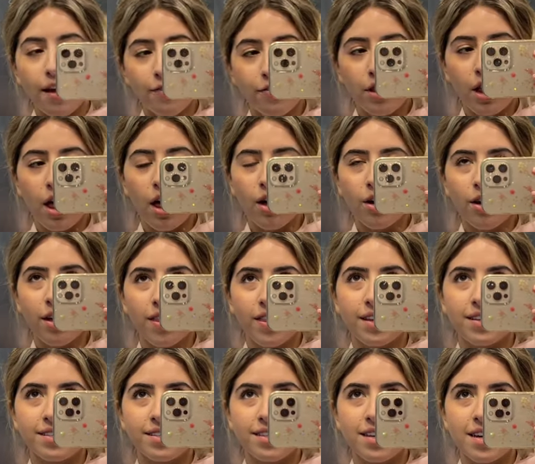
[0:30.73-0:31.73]
Hi vlog,
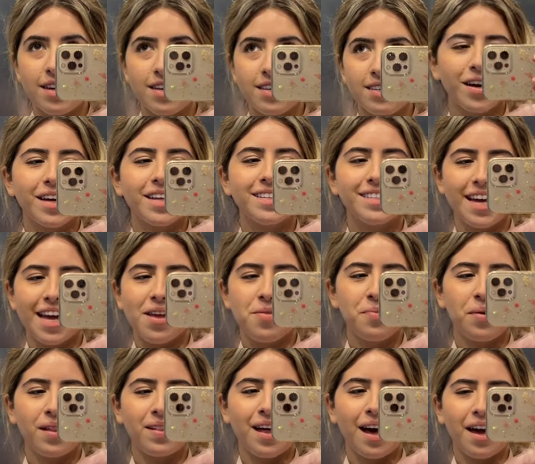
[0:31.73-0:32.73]
this is day in
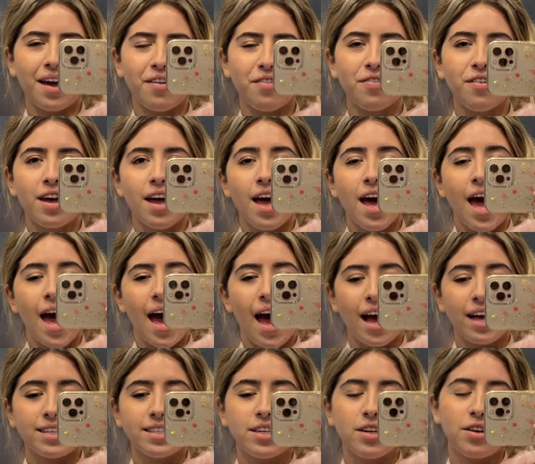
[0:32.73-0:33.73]
my life
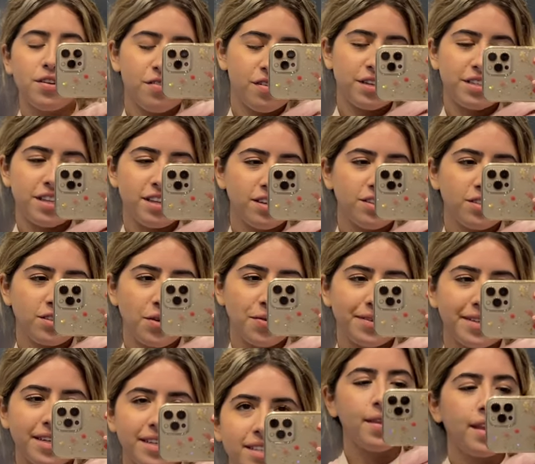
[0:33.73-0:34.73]
as a university
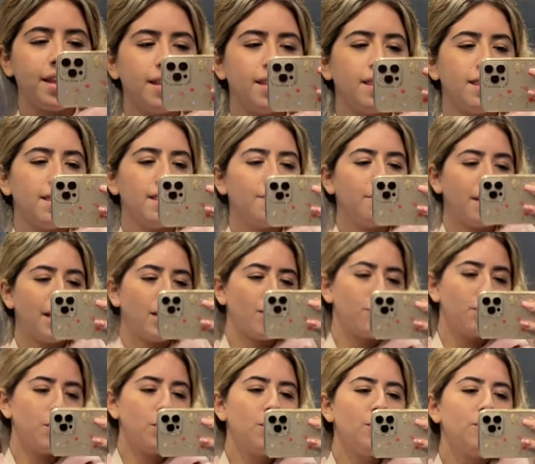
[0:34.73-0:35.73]
student. My new
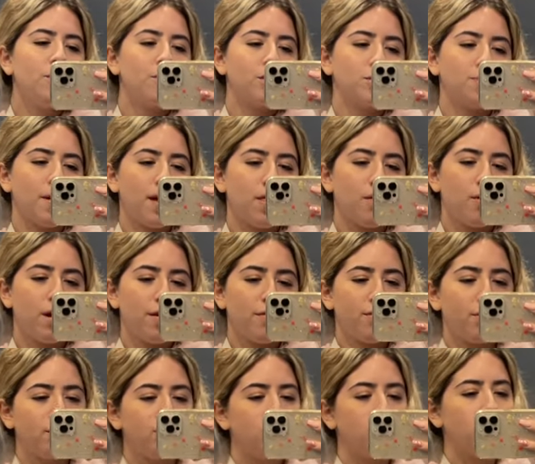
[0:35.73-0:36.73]
uniforms, by the way,
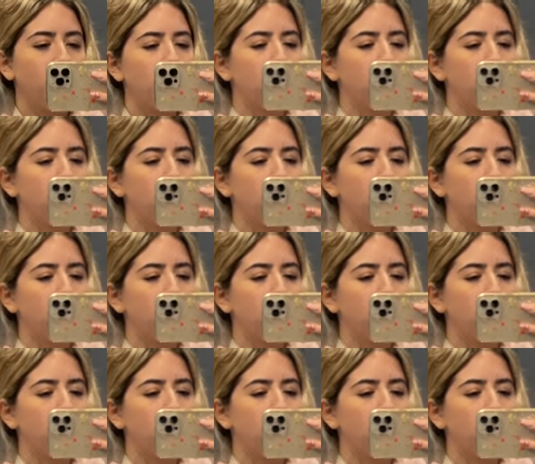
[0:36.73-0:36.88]
from Juicy